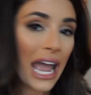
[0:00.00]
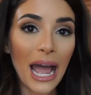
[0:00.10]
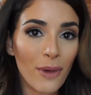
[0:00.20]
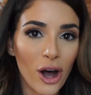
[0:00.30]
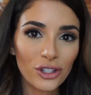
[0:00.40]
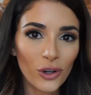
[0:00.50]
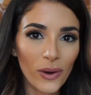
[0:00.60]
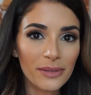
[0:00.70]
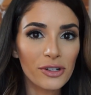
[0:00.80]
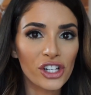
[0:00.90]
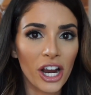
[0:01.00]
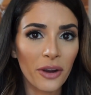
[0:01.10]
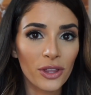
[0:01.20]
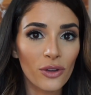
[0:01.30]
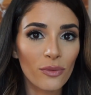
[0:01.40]
I'm also going to be
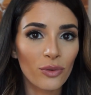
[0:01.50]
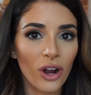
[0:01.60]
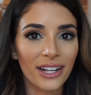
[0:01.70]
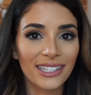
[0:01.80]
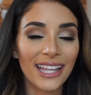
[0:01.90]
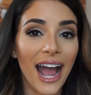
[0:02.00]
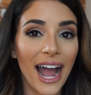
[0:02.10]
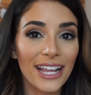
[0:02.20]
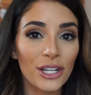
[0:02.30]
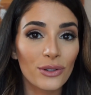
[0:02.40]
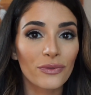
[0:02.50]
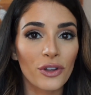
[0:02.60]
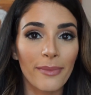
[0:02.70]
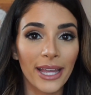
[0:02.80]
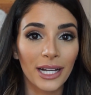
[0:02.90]
sharing with you the products that I used
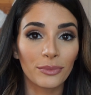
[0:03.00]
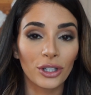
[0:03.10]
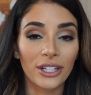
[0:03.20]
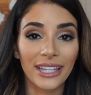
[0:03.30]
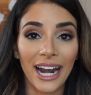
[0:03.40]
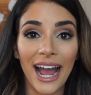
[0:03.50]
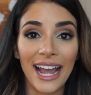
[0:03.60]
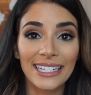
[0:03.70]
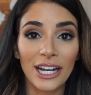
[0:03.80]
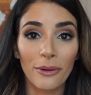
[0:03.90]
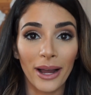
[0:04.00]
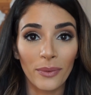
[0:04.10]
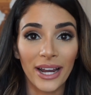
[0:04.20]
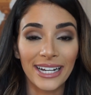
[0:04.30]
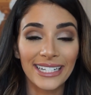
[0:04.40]
for the makeup look that I did on my
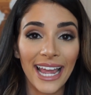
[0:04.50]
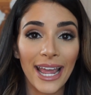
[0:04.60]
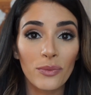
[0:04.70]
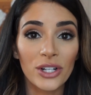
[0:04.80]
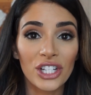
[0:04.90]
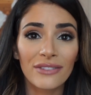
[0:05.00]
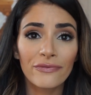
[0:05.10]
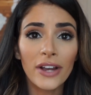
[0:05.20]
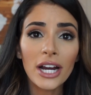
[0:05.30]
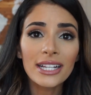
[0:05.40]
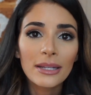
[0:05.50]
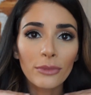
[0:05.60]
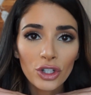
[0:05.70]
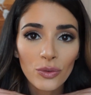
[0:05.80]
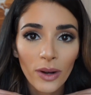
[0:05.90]
wedding day, which is very
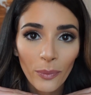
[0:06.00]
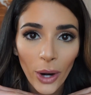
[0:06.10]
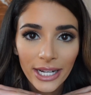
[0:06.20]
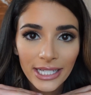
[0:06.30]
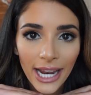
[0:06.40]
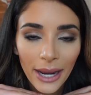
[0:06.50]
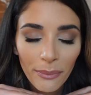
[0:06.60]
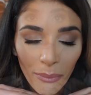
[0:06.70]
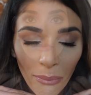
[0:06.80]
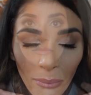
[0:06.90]
similar to what I'm wearing today.